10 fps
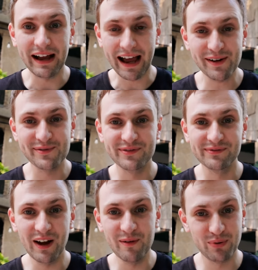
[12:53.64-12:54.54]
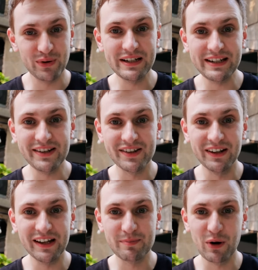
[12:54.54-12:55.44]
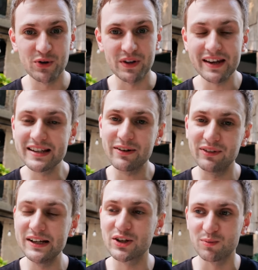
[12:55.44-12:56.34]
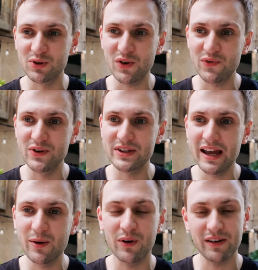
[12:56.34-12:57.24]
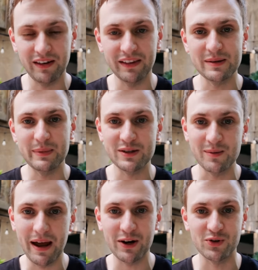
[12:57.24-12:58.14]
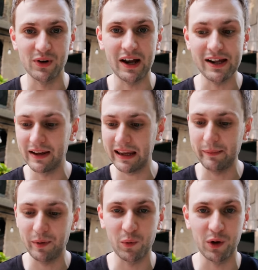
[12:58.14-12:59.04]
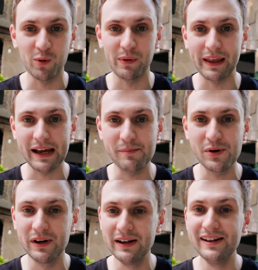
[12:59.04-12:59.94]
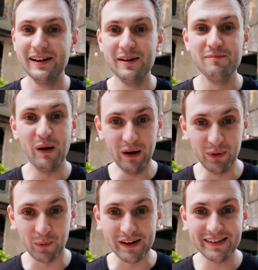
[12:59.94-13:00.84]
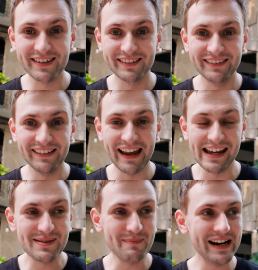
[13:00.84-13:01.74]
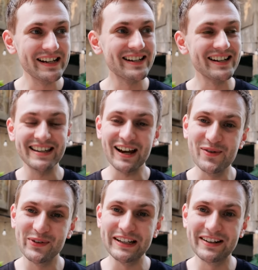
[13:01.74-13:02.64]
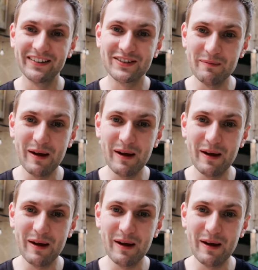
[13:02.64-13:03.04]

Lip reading: have a pretty decent exposure. There's definitely some softness there where I think there's been some extra light that came in when I opened the camera. But otherwise, he's managed to salvage some